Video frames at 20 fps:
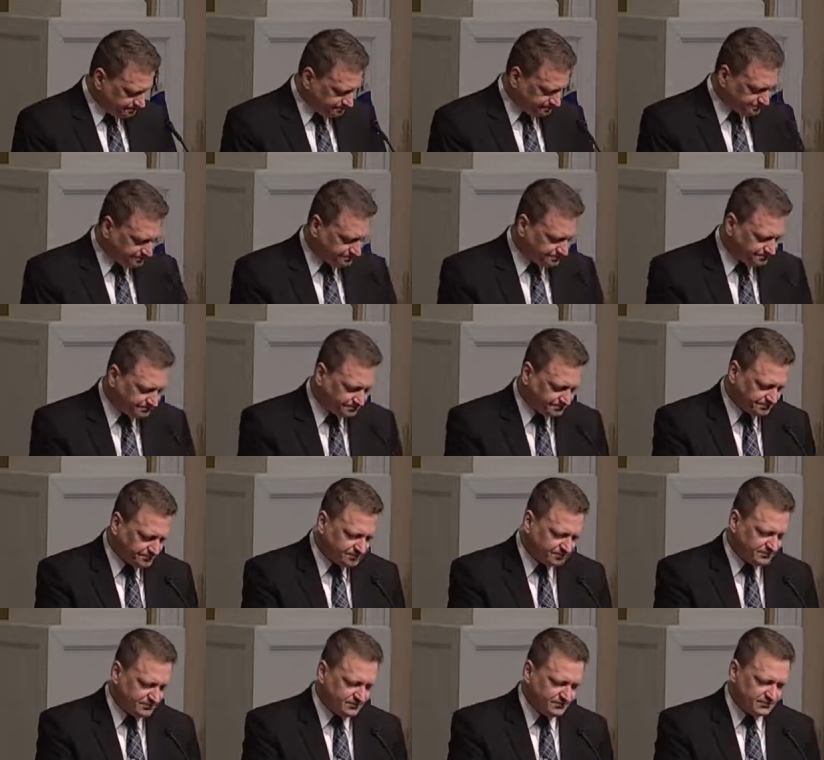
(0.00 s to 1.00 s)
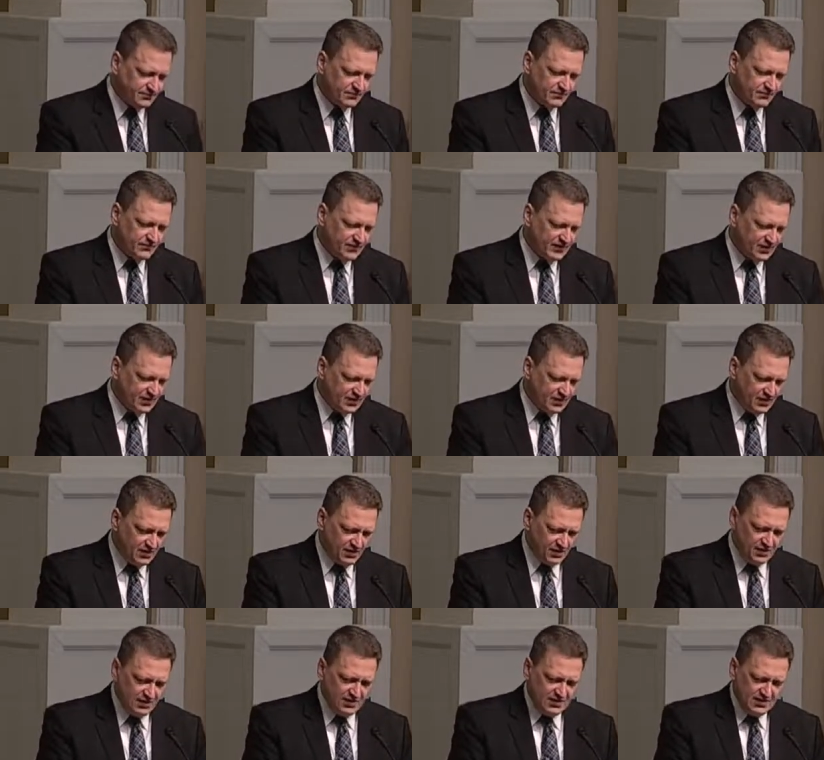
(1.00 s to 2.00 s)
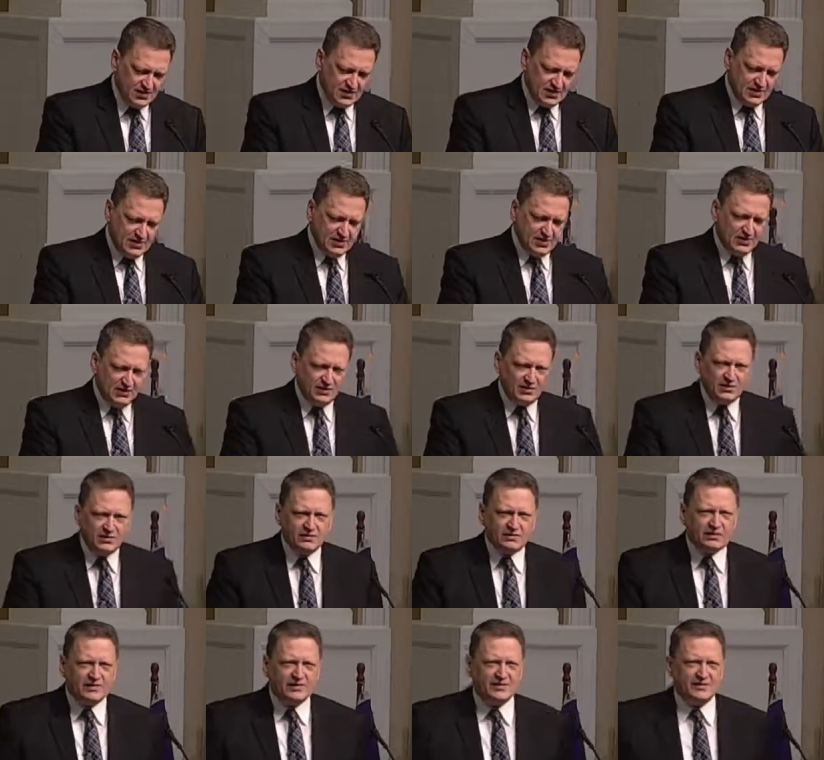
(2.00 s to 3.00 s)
(no one is talking)